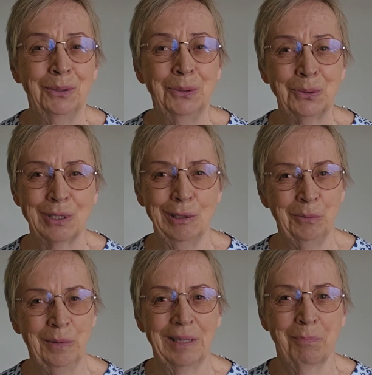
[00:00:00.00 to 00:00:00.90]
all do
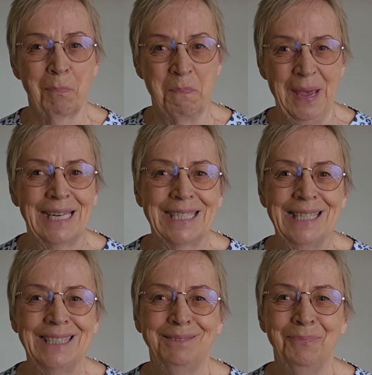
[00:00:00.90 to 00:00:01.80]
with
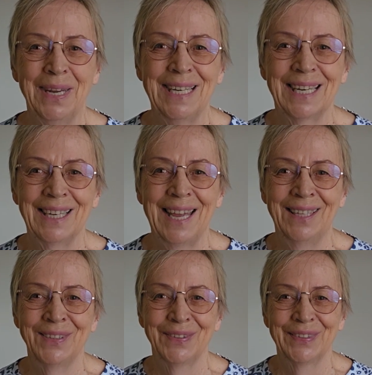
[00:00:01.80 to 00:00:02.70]
better mental
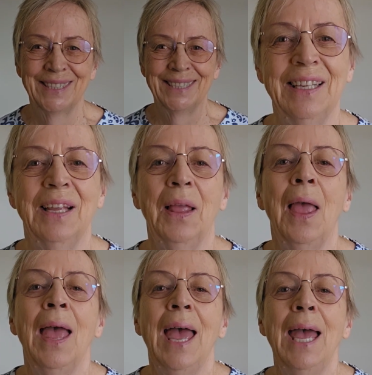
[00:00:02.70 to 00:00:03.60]
health.
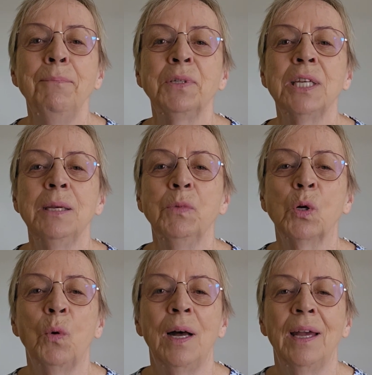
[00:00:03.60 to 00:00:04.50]
M.T.
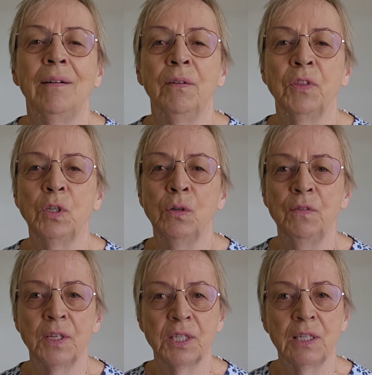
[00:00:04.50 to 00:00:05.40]
McGuire of the
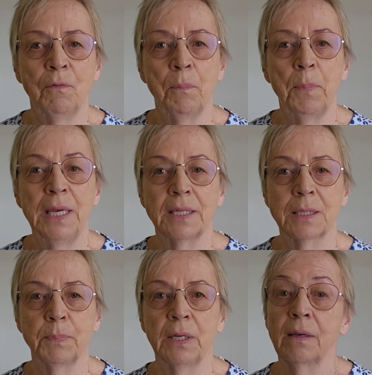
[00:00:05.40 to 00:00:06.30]
University of
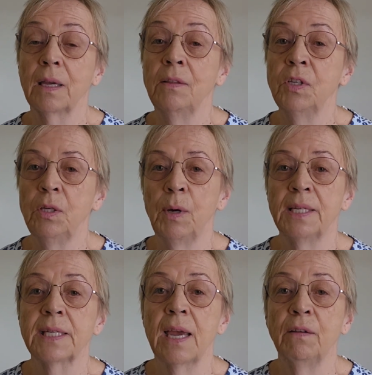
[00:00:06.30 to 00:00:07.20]
Pittsburgh in the
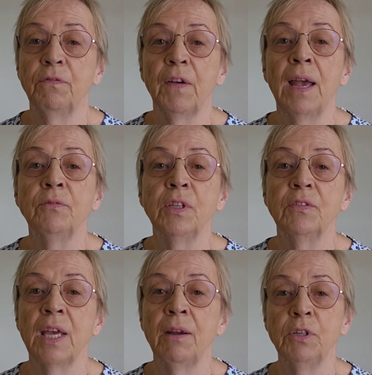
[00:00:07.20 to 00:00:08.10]
USA found that
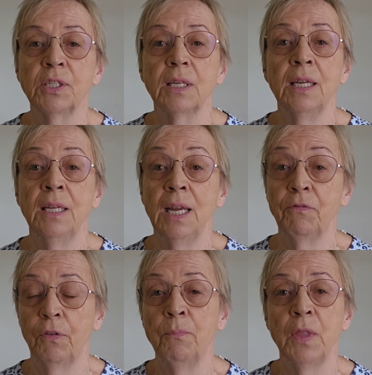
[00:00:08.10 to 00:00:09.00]
their
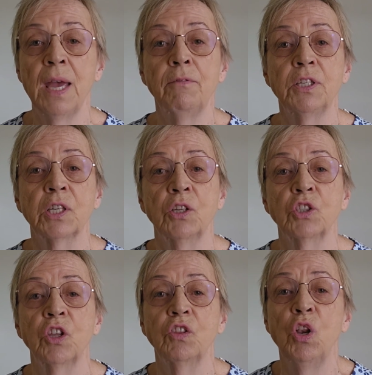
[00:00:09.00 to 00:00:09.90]
from their
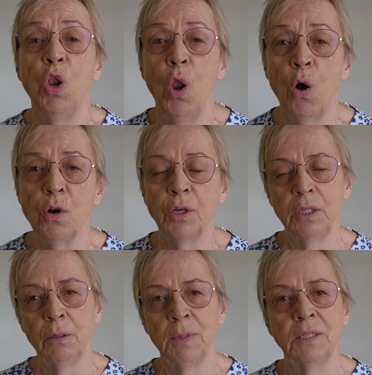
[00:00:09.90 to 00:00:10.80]
research that the longer
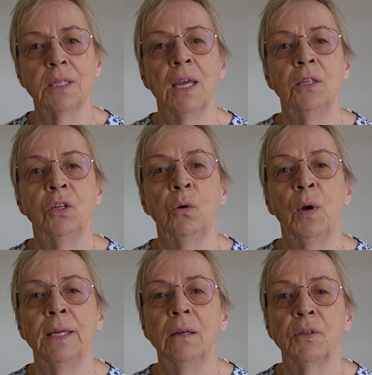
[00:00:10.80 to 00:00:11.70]
you maintain your
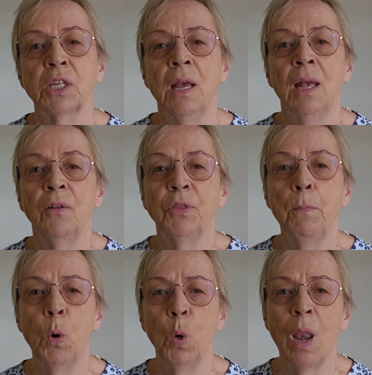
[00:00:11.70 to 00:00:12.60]
weight loss, the
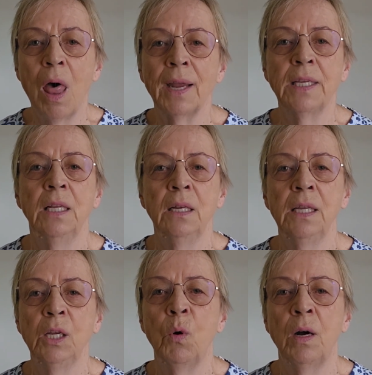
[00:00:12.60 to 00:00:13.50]
more
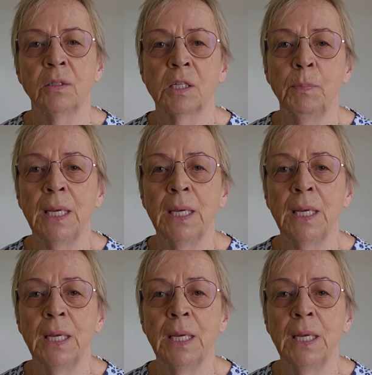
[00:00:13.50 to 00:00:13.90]
likely you are to be